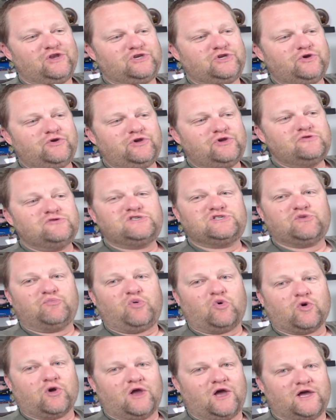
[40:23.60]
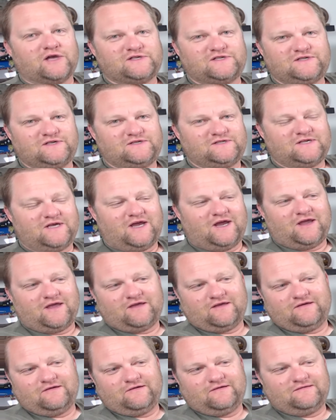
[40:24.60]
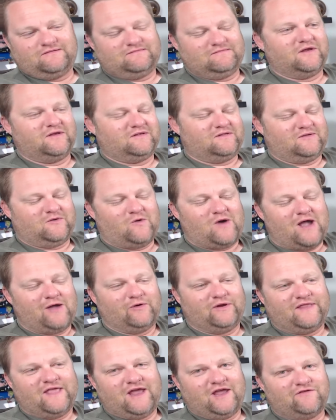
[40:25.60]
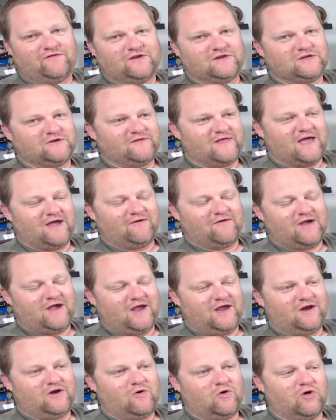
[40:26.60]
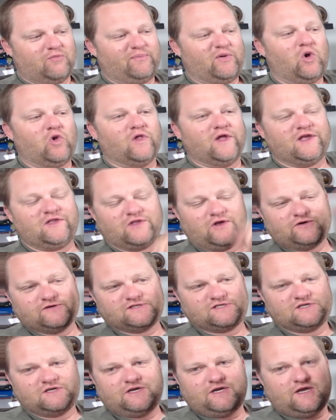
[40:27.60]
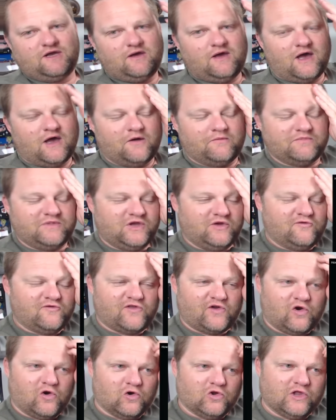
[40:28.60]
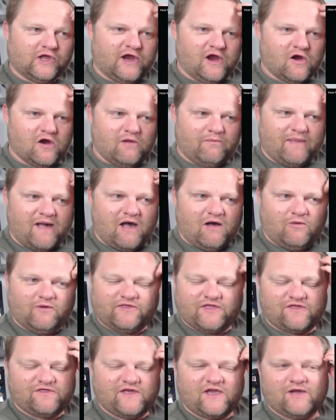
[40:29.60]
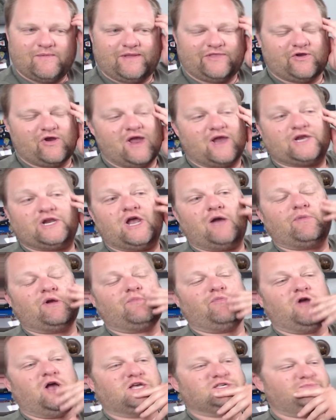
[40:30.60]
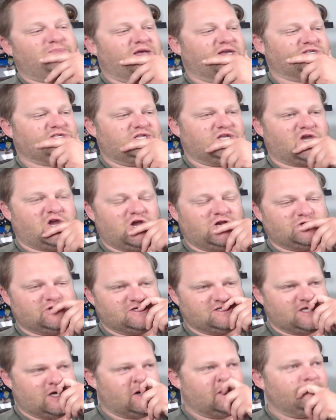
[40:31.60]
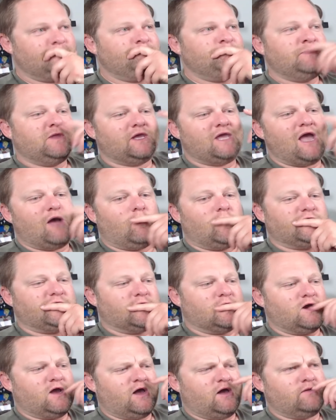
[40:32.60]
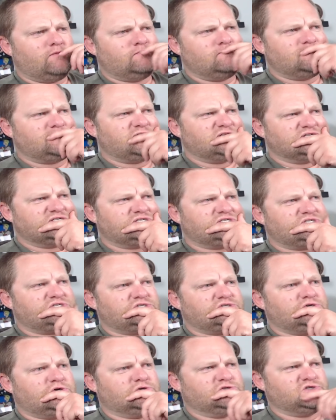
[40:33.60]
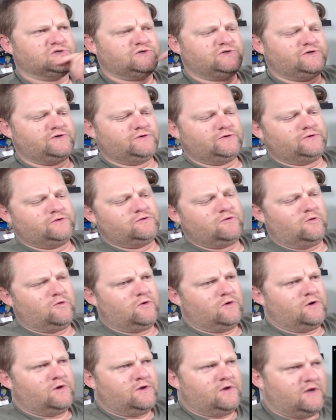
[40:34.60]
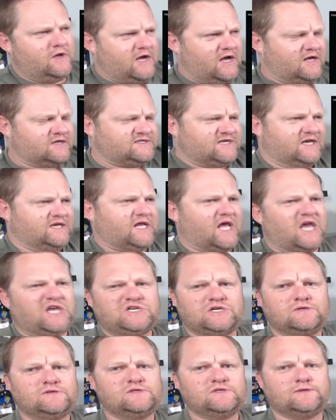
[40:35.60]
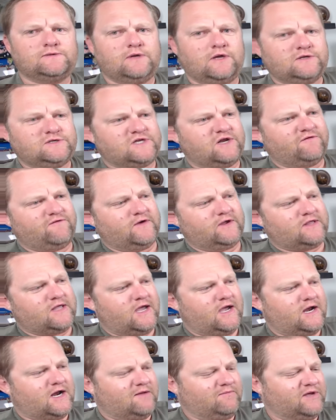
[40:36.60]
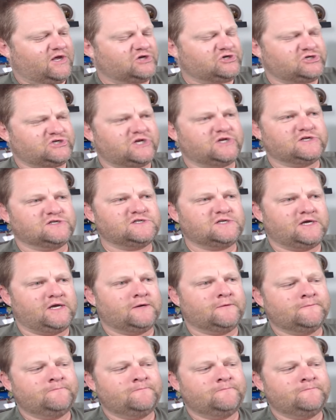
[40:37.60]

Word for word: do you support us it's like eh, why would they even do that right or polling those um, youth earlier about what they think about their economic prospects in the country so yeah i wonder um, does hoser do uh, citations and stuff like that i'd be interested to see